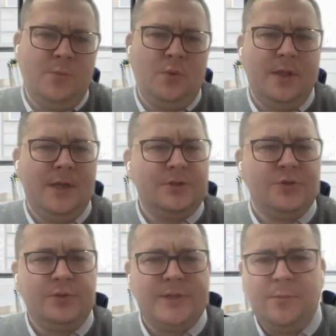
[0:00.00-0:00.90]
um, whether
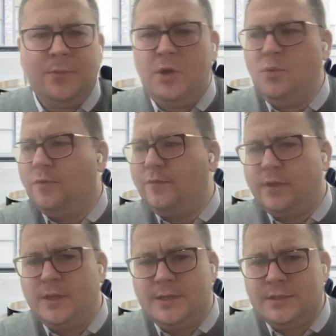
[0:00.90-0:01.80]
that's through demo or
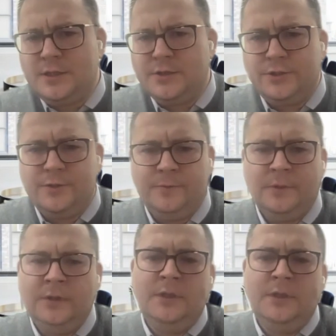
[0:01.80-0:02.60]
further discussion.